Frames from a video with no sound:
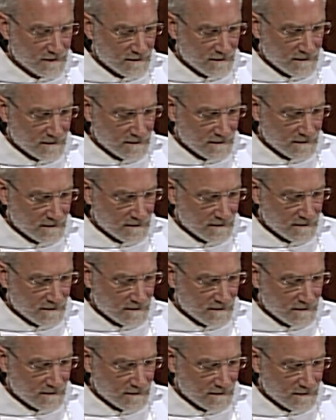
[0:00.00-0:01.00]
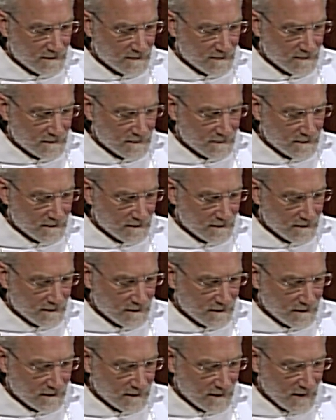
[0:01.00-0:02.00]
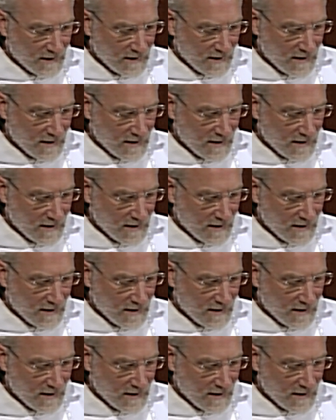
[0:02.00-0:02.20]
Nothing is said.